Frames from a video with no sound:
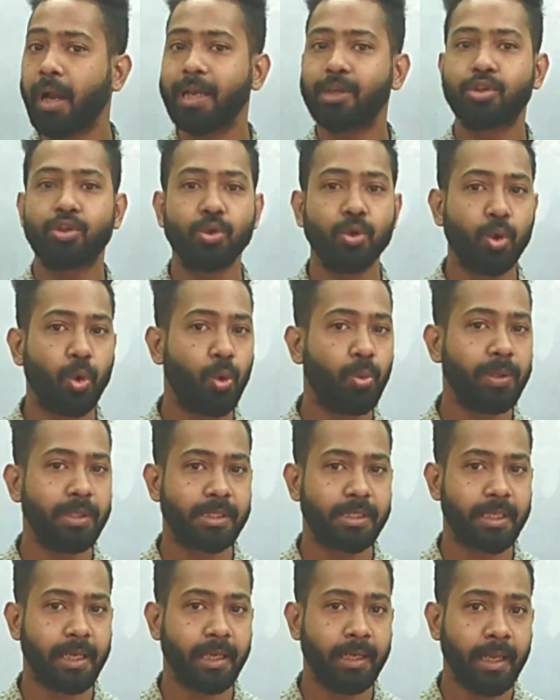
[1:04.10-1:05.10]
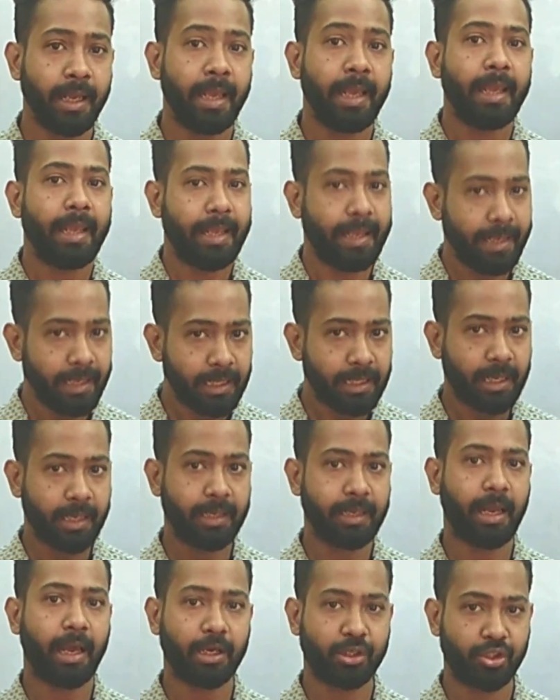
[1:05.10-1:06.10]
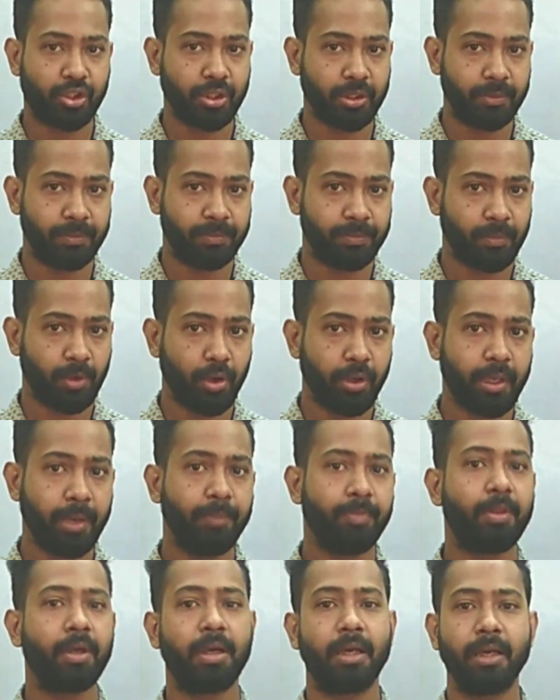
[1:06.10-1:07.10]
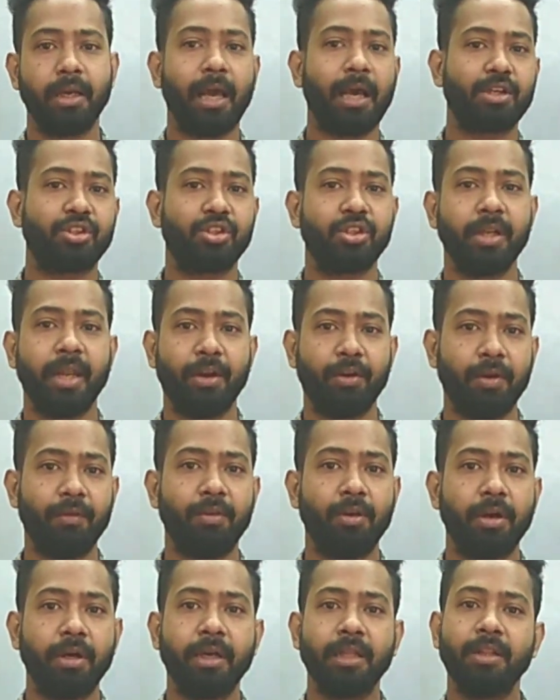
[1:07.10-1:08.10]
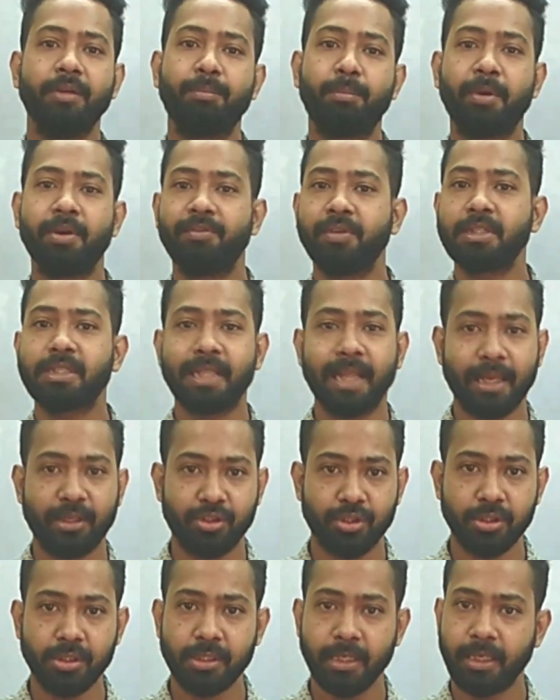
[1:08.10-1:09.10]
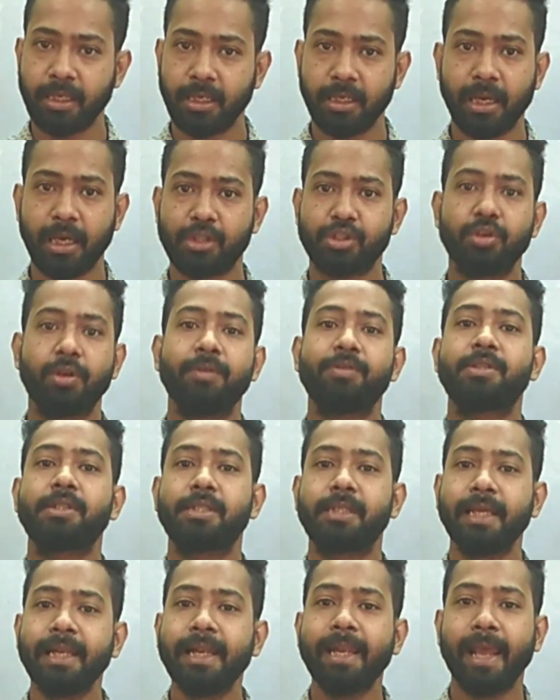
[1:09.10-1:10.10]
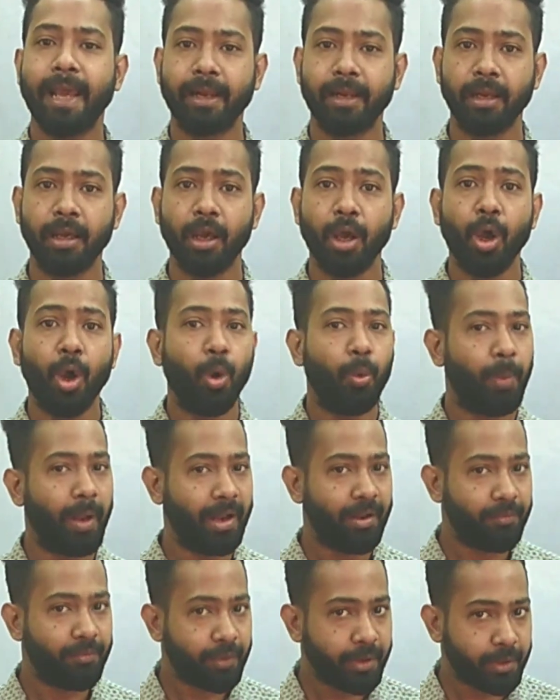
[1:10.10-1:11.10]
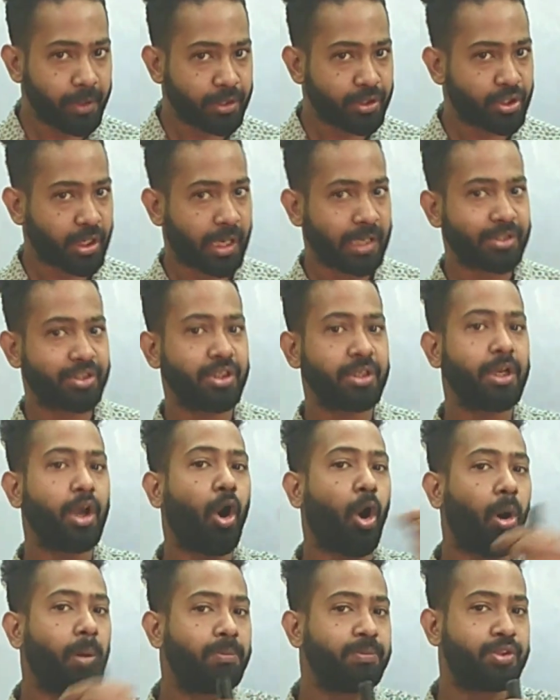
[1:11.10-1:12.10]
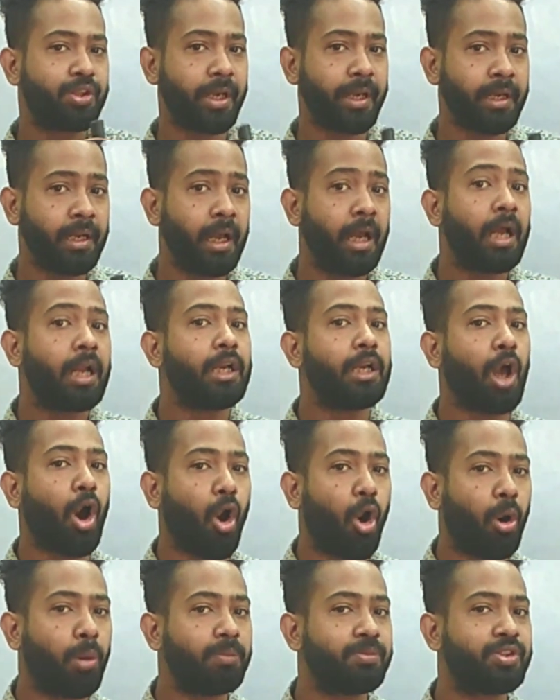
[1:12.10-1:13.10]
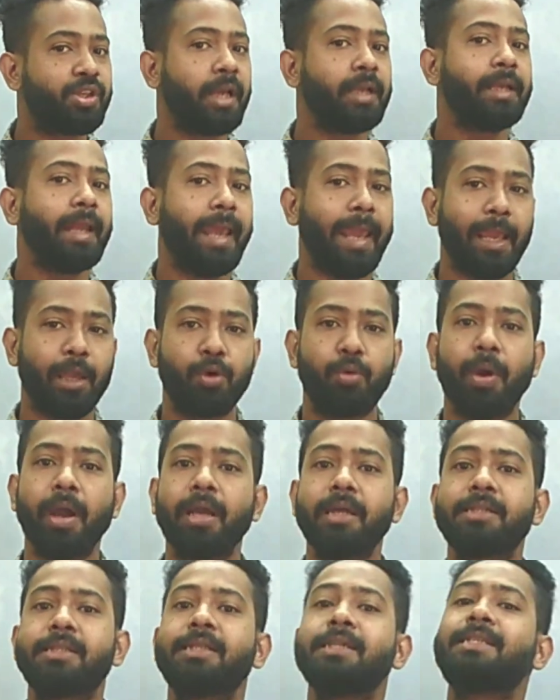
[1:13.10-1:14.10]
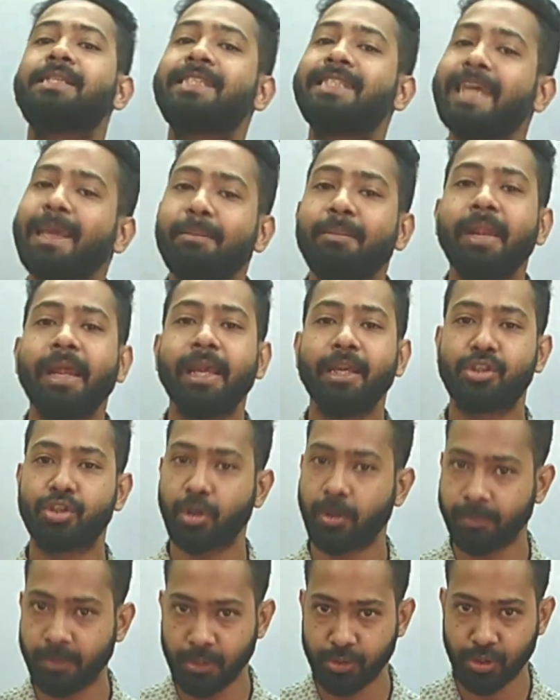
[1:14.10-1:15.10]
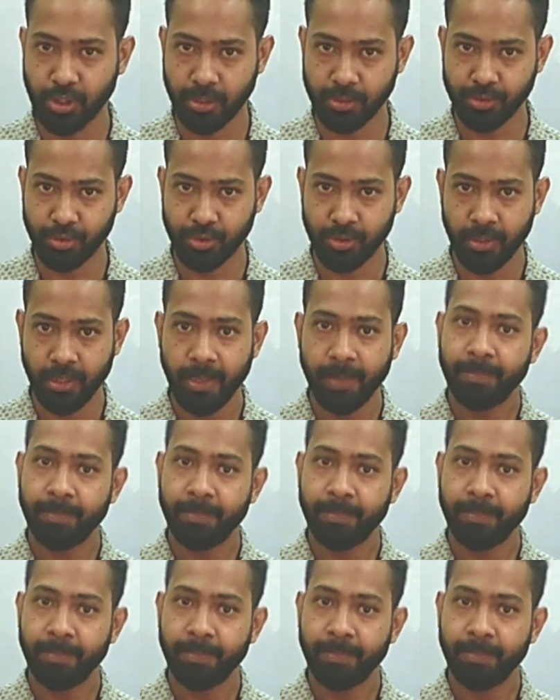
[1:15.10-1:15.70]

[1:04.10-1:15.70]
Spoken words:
guys to know is that in conduction, okay, the conduction that you have learned in the previous lectures, in conduction you have seen that whenever you are charging the object acquires the same nature of the charge.